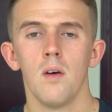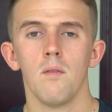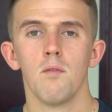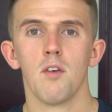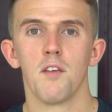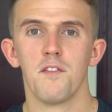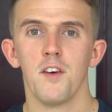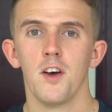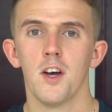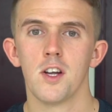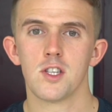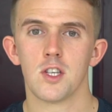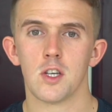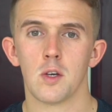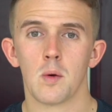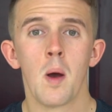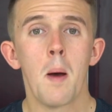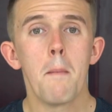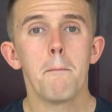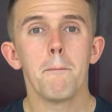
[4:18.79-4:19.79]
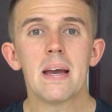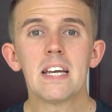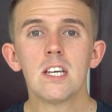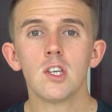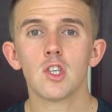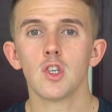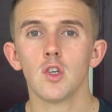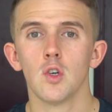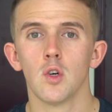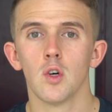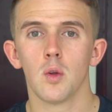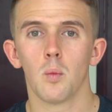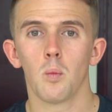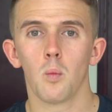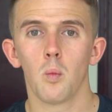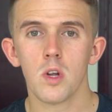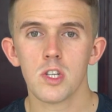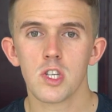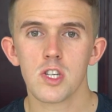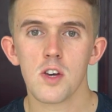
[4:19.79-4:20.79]
Refer to. Make sure
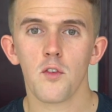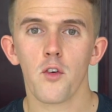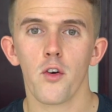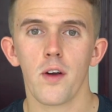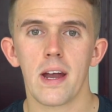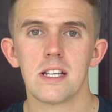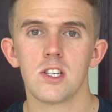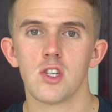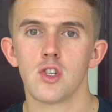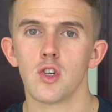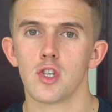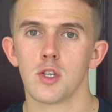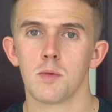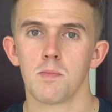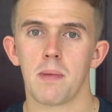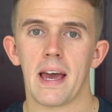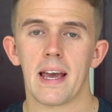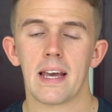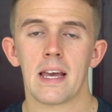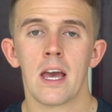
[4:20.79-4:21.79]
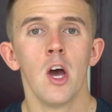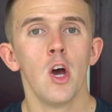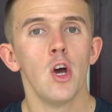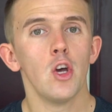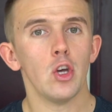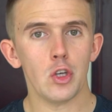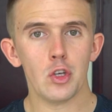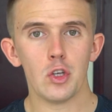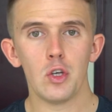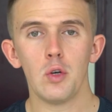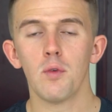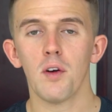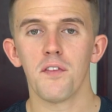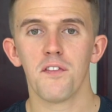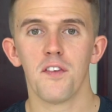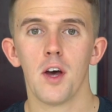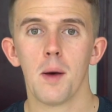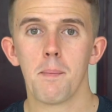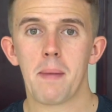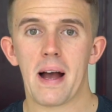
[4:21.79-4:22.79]
that once you've created your display, you
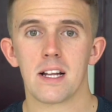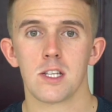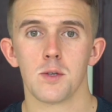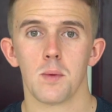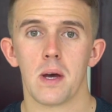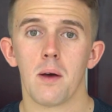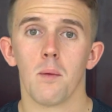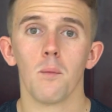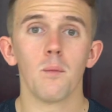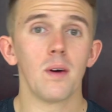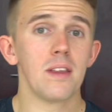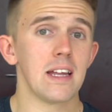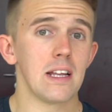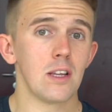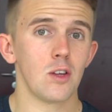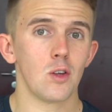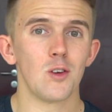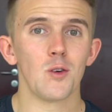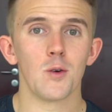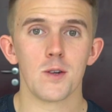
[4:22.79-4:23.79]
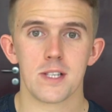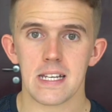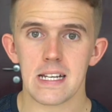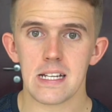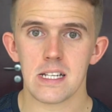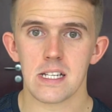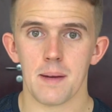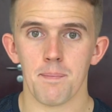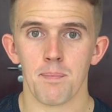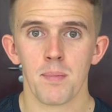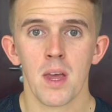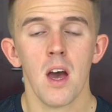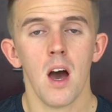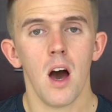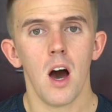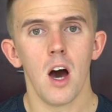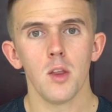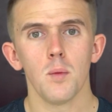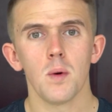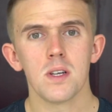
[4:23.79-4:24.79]
refer back to it within your teaching.
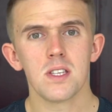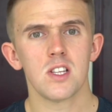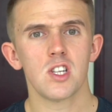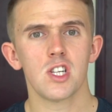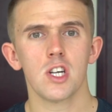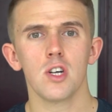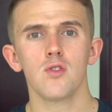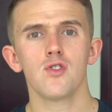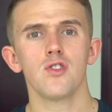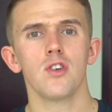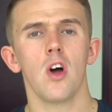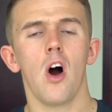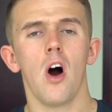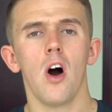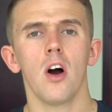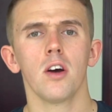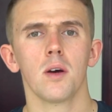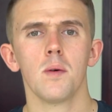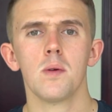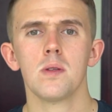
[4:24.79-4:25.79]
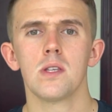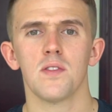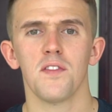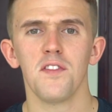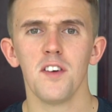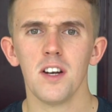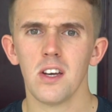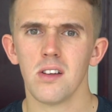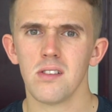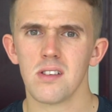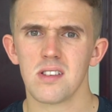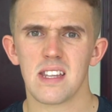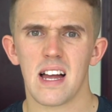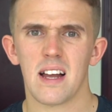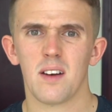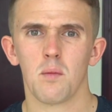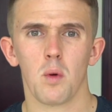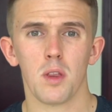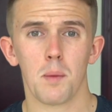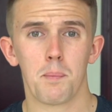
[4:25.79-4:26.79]
Otherwise, the children aren't going to fully
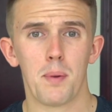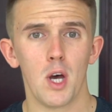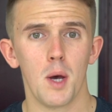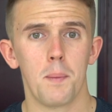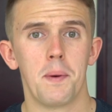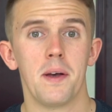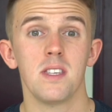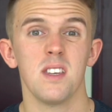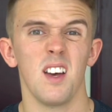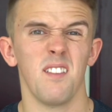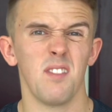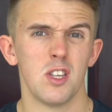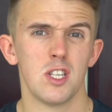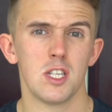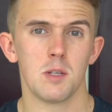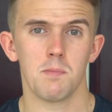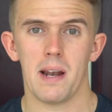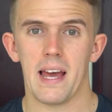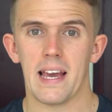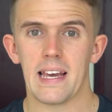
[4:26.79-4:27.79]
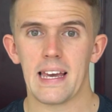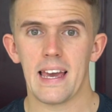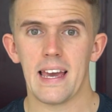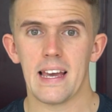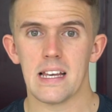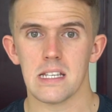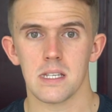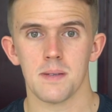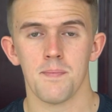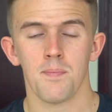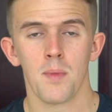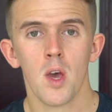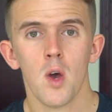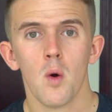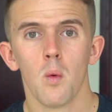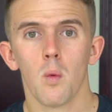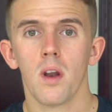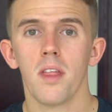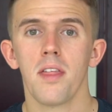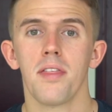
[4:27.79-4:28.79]
understand what the purpose of the display is.
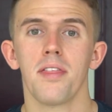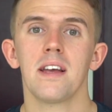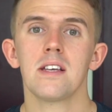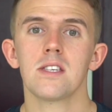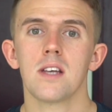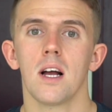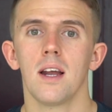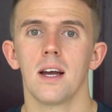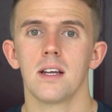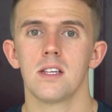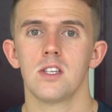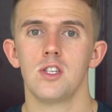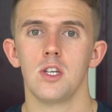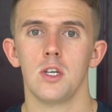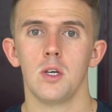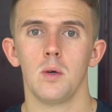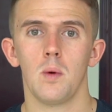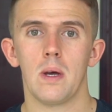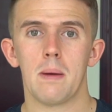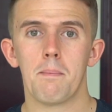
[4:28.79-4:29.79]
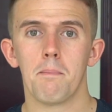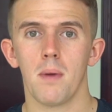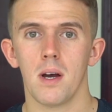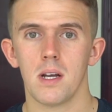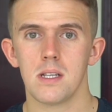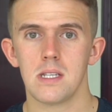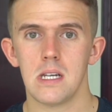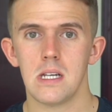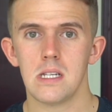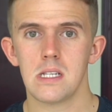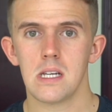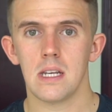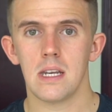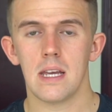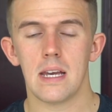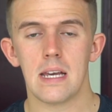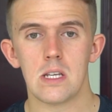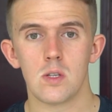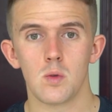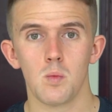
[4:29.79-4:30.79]
One of the things I like to do in my teaching
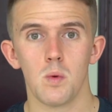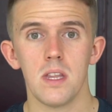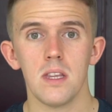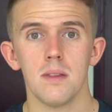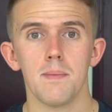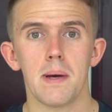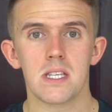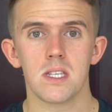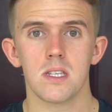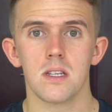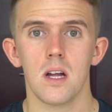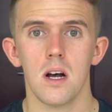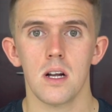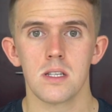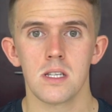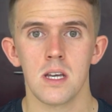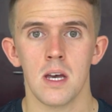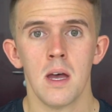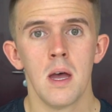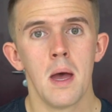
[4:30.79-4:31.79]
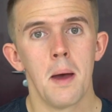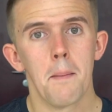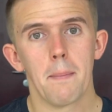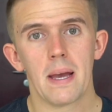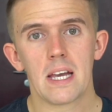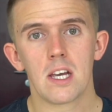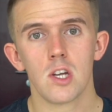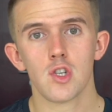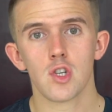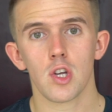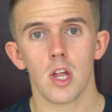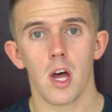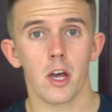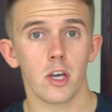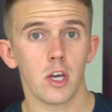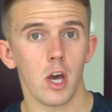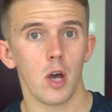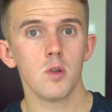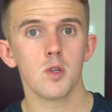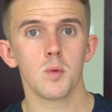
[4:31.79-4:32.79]
is within my starter, making sure that
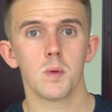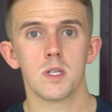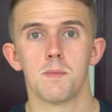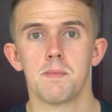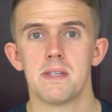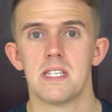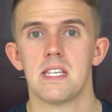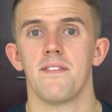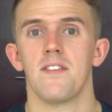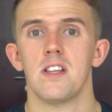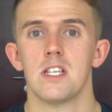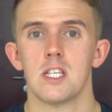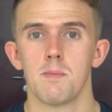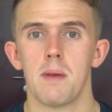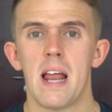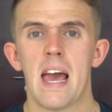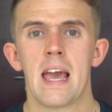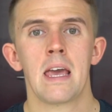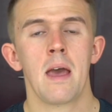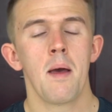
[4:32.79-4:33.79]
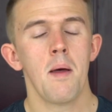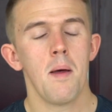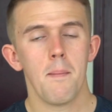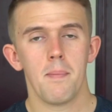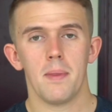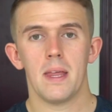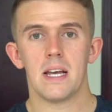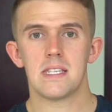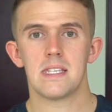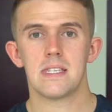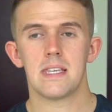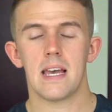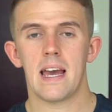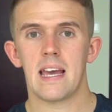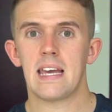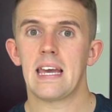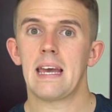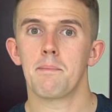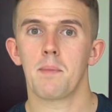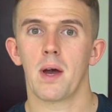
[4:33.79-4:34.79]
I go to a specific display, let's
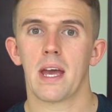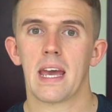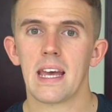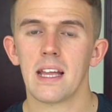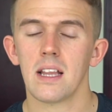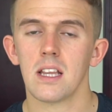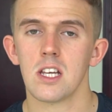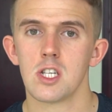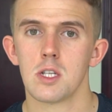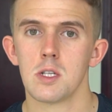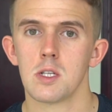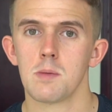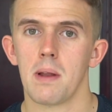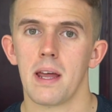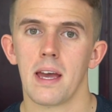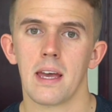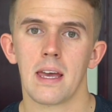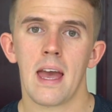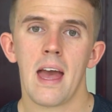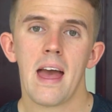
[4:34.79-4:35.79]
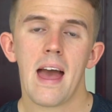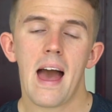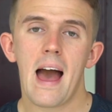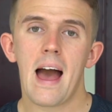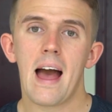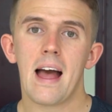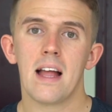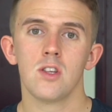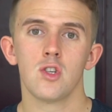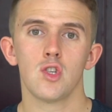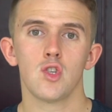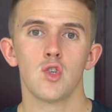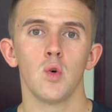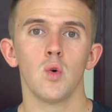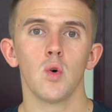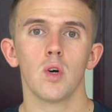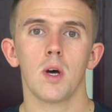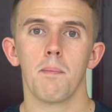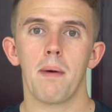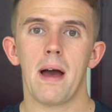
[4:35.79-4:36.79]
say my English display, and
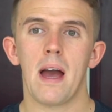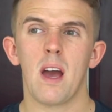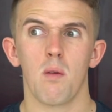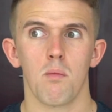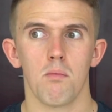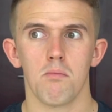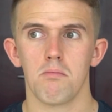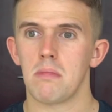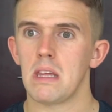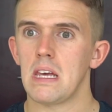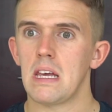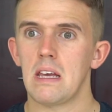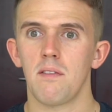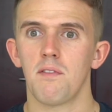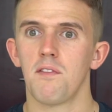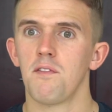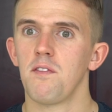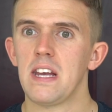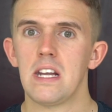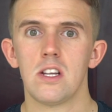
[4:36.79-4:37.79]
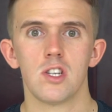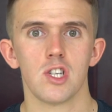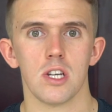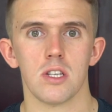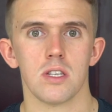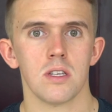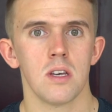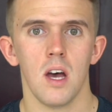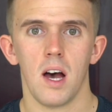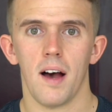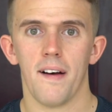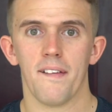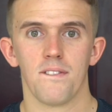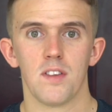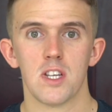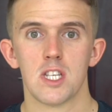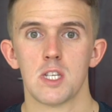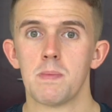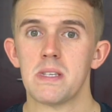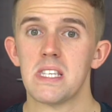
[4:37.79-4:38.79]
talk about the features of
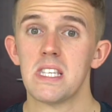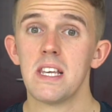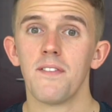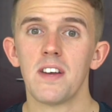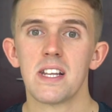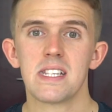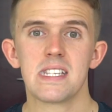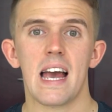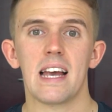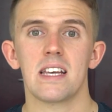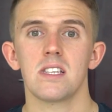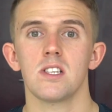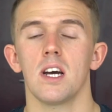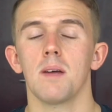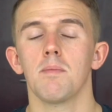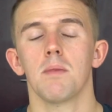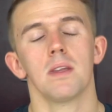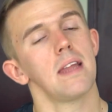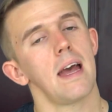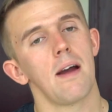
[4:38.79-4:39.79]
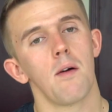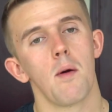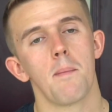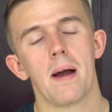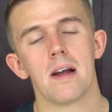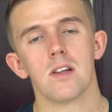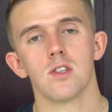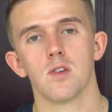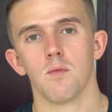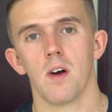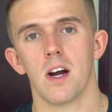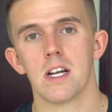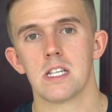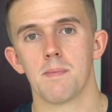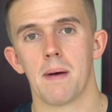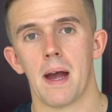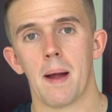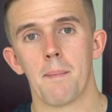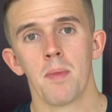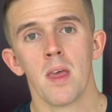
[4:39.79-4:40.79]
the specific text type that they're about to write
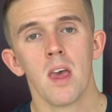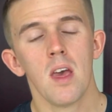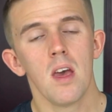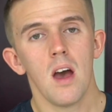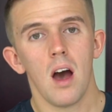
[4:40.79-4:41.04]
about.